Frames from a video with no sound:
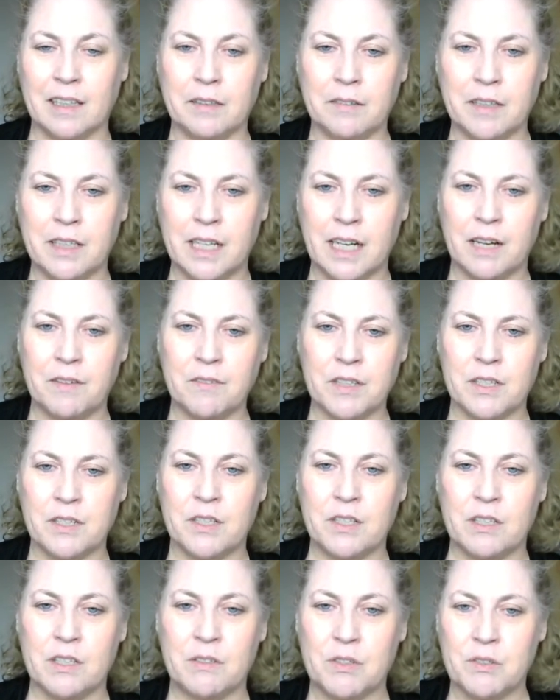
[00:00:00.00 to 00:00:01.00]
going to have to
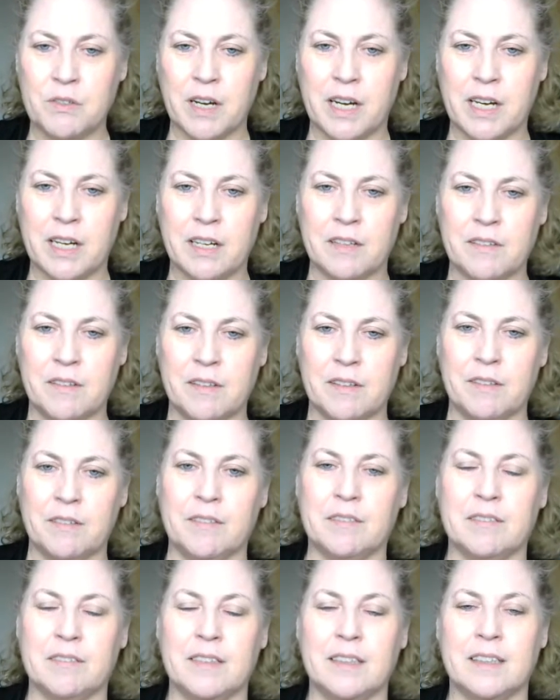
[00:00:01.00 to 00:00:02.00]
try to
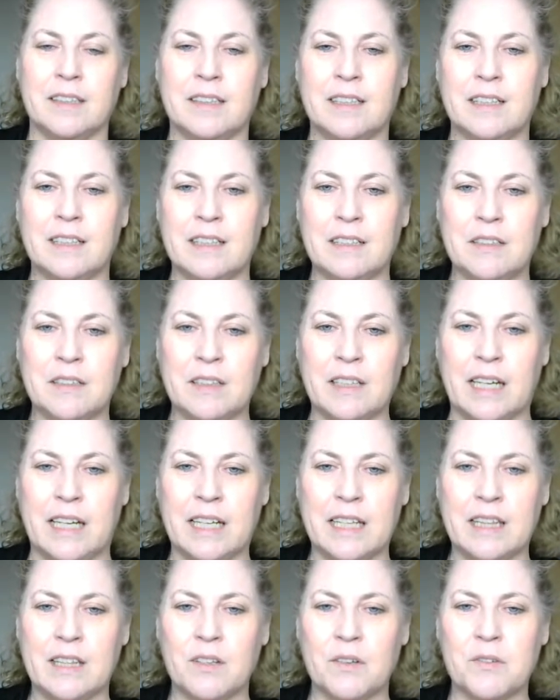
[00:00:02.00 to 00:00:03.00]

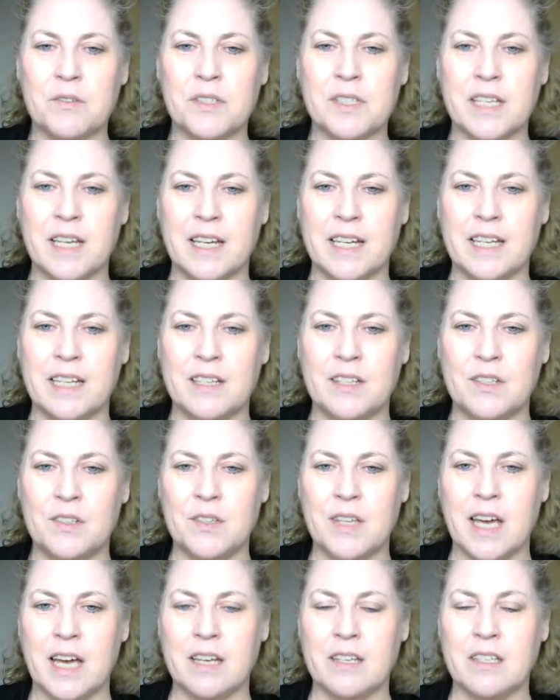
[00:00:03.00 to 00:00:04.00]
get those in and do
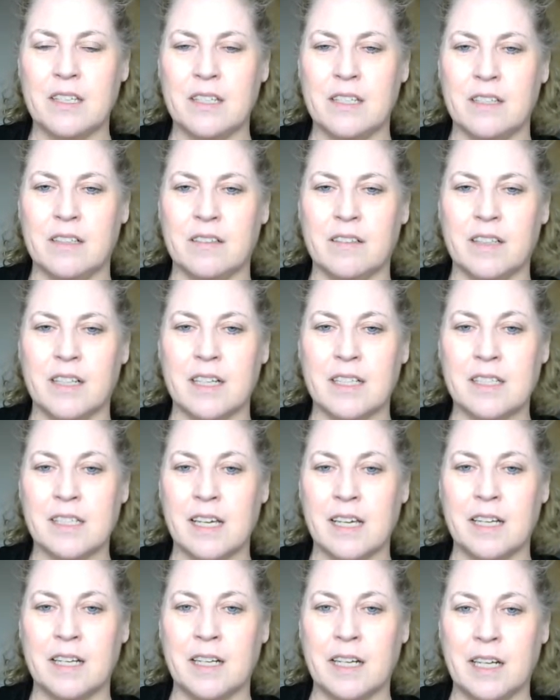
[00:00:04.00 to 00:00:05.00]
that too, because
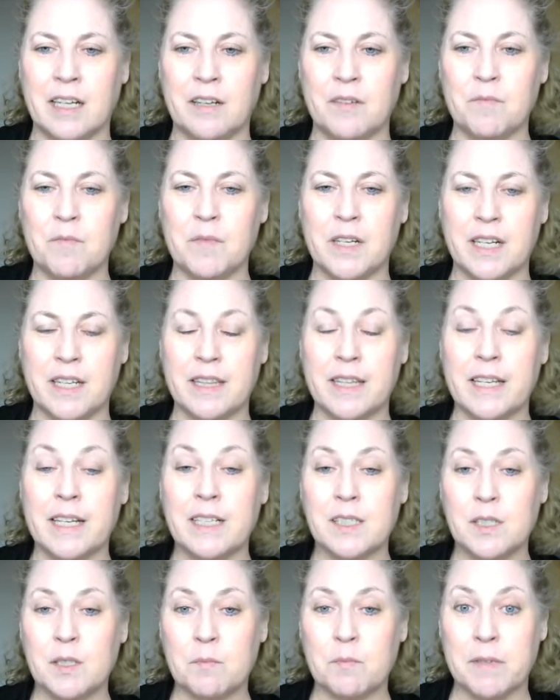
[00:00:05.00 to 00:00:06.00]
I have many
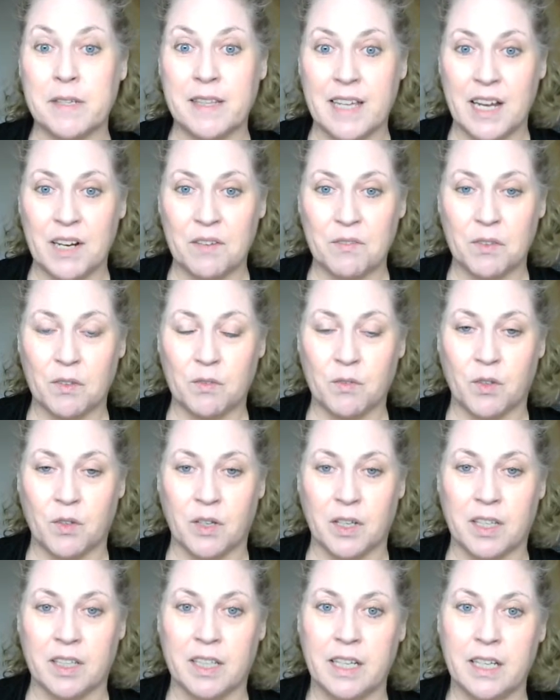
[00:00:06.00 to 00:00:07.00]
things to be thankful
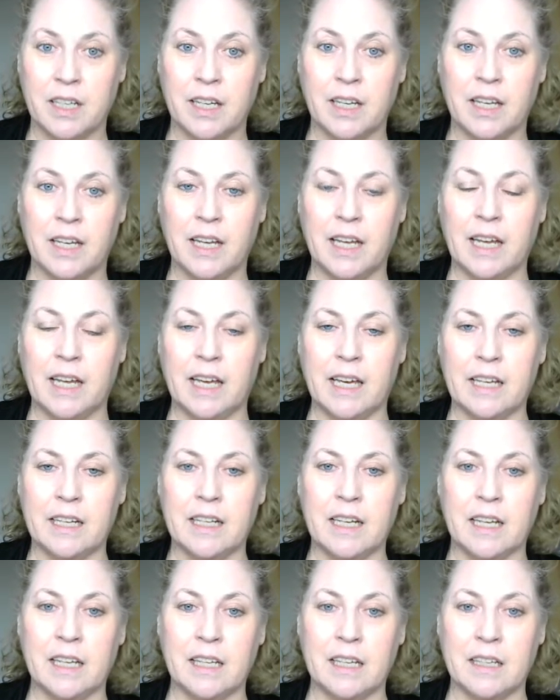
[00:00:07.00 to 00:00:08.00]
for. And
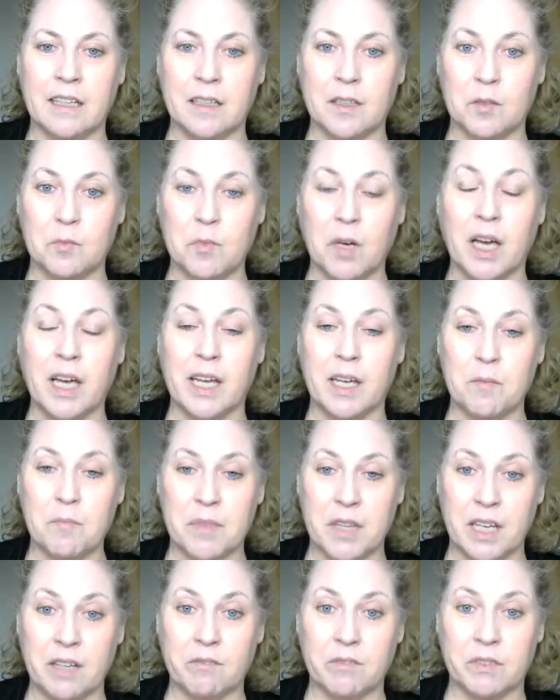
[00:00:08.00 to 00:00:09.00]
I am
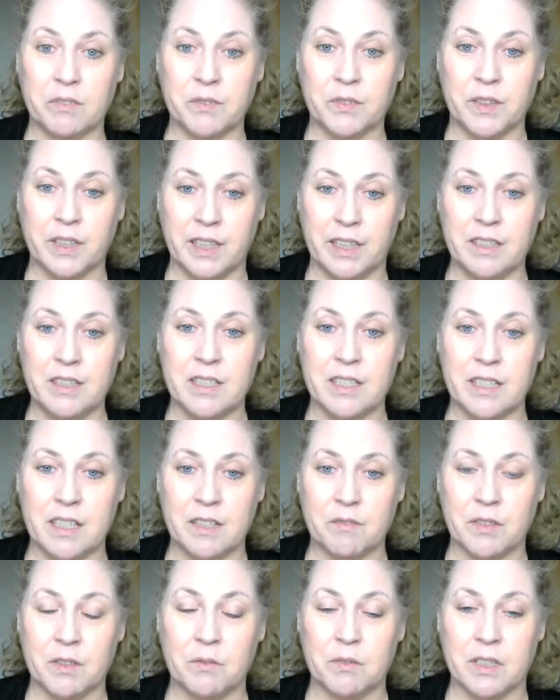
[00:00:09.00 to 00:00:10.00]
thankful for each and
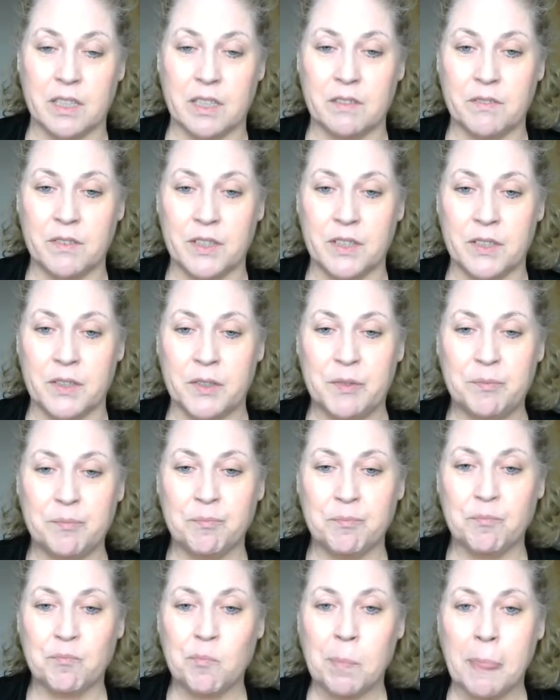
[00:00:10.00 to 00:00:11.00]
every one of you.
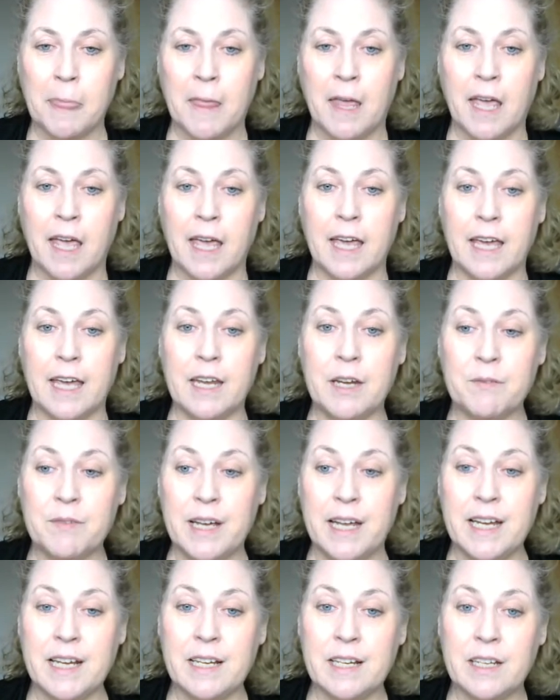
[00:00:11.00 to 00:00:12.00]

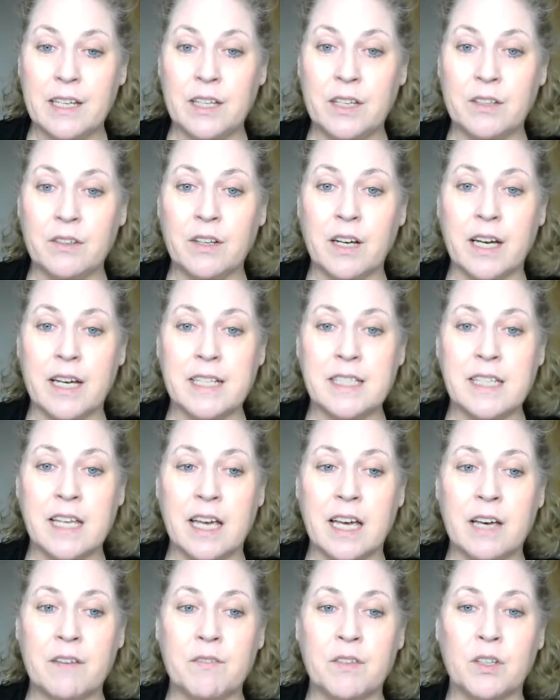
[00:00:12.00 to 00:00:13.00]
Anyway, you guys
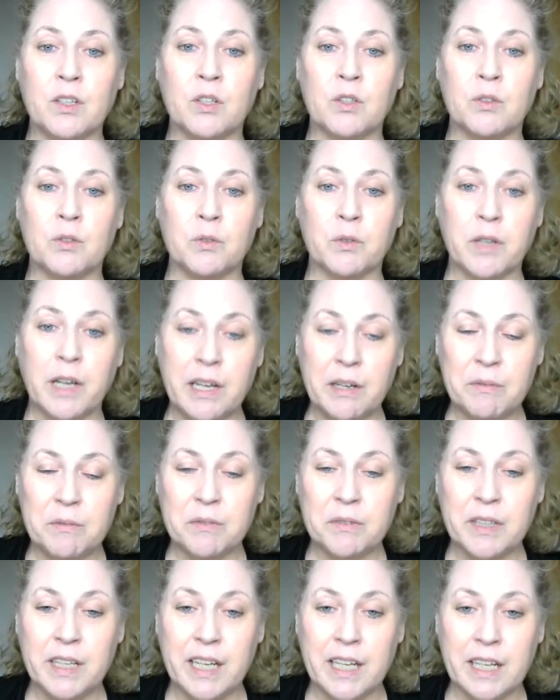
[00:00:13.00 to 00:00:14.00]
have a great
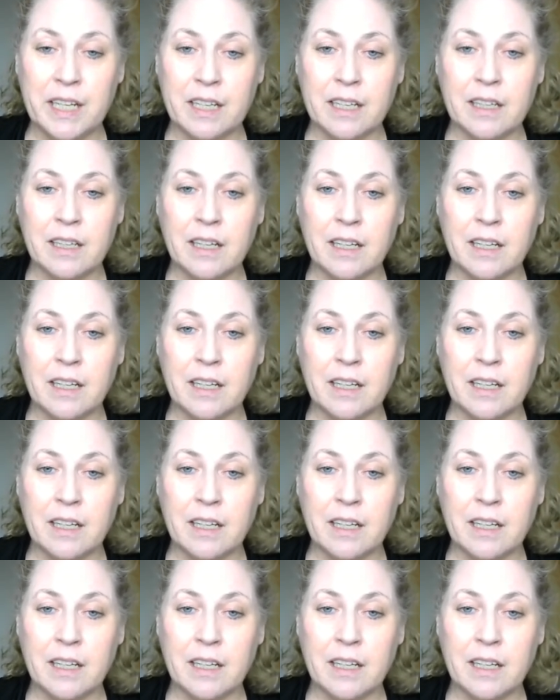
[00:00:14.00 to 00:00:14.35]
week.